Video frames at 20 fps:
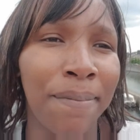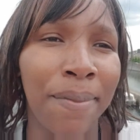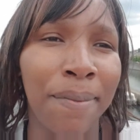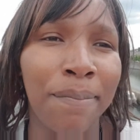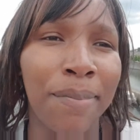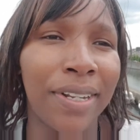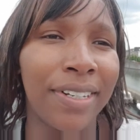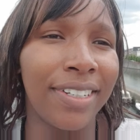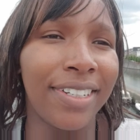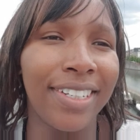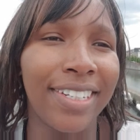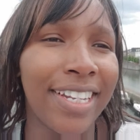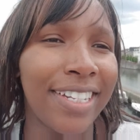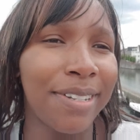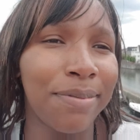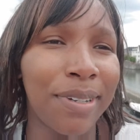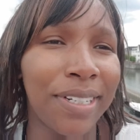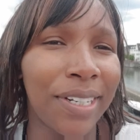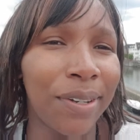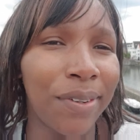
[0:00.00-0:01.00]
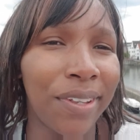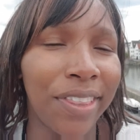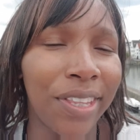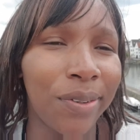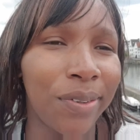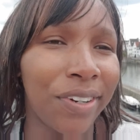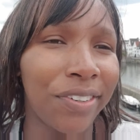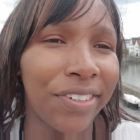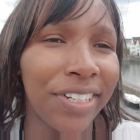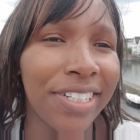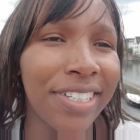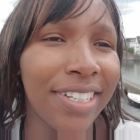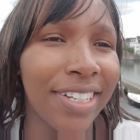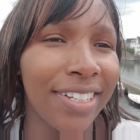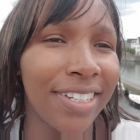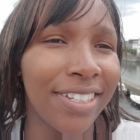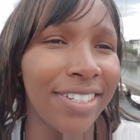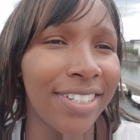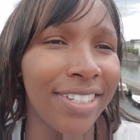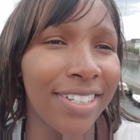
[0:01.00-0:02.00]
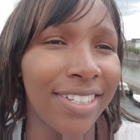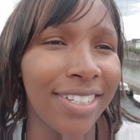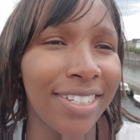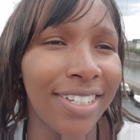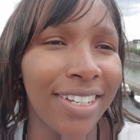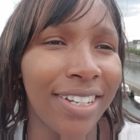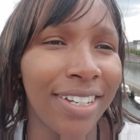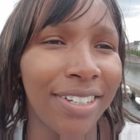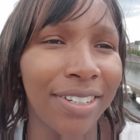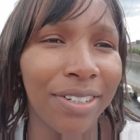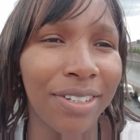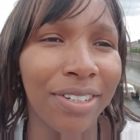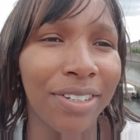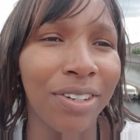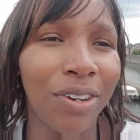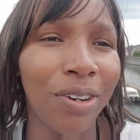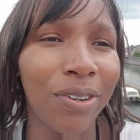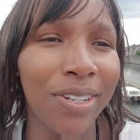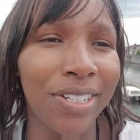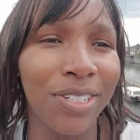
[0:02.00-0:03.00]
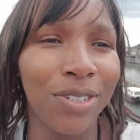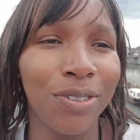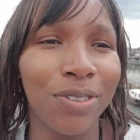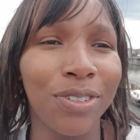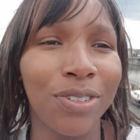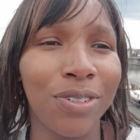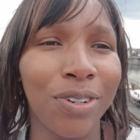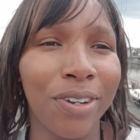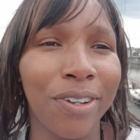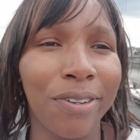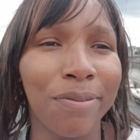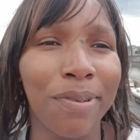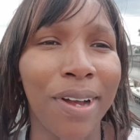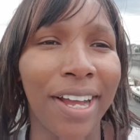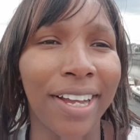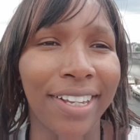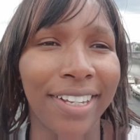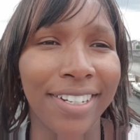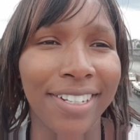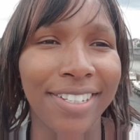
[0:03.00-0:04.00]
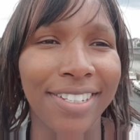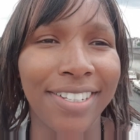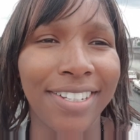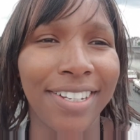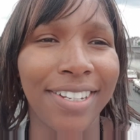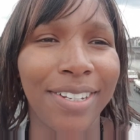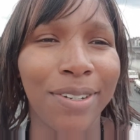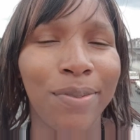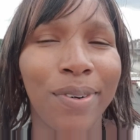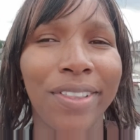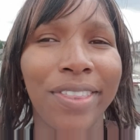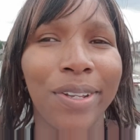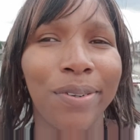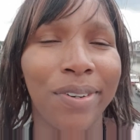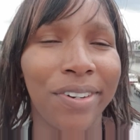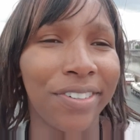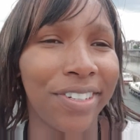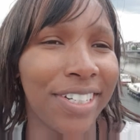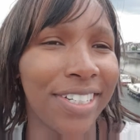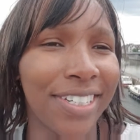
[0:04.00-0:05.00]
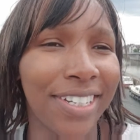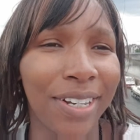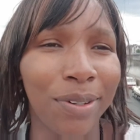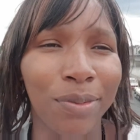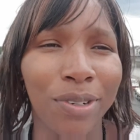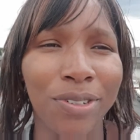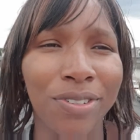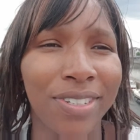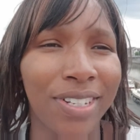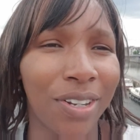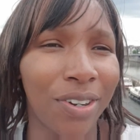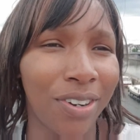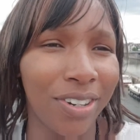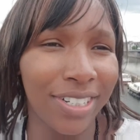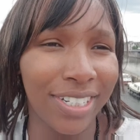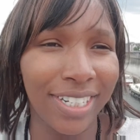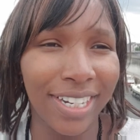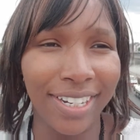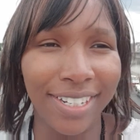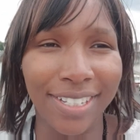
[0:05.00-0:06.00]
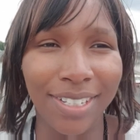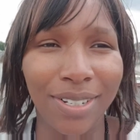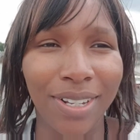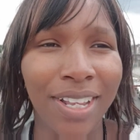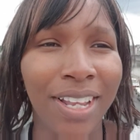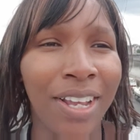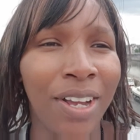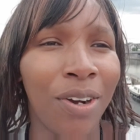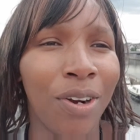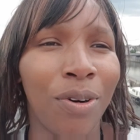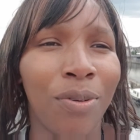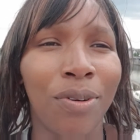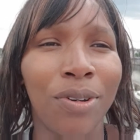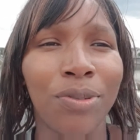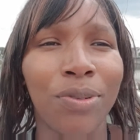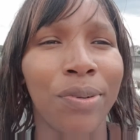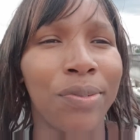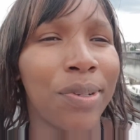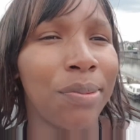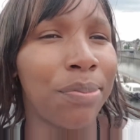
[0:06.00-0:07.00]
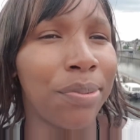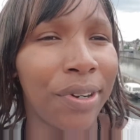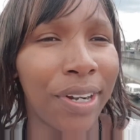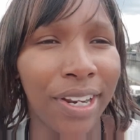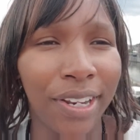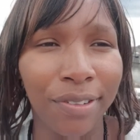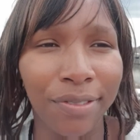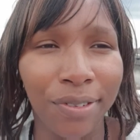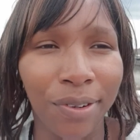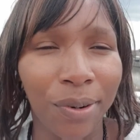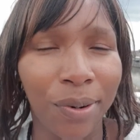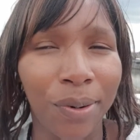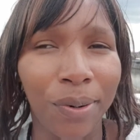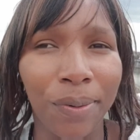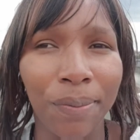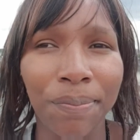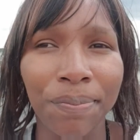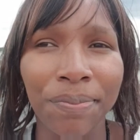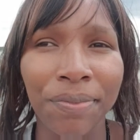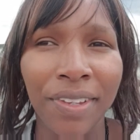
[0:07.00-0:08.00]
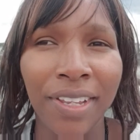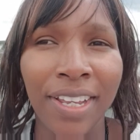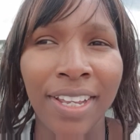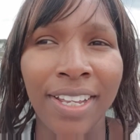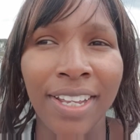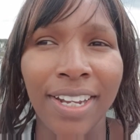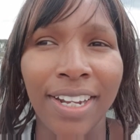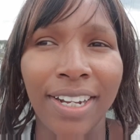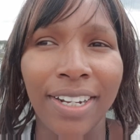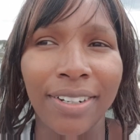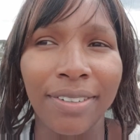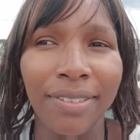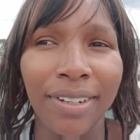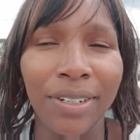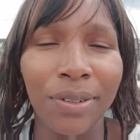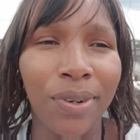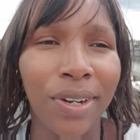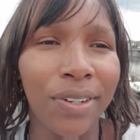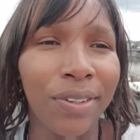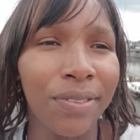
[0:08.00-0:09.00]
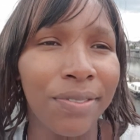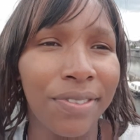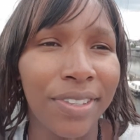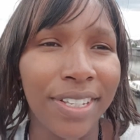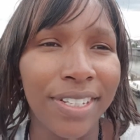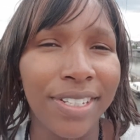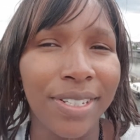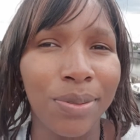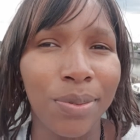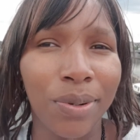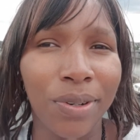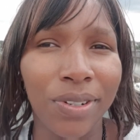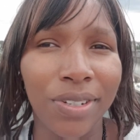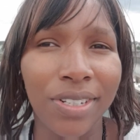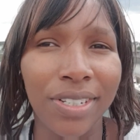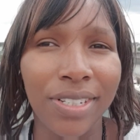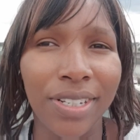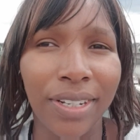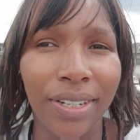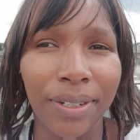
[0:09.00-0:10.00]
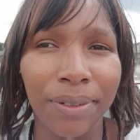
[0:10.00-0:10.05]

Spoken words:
But it doesn't matter when they were written, it's just always good to look back and see when they were written, what was the context, or what were we praying for. And one of this was,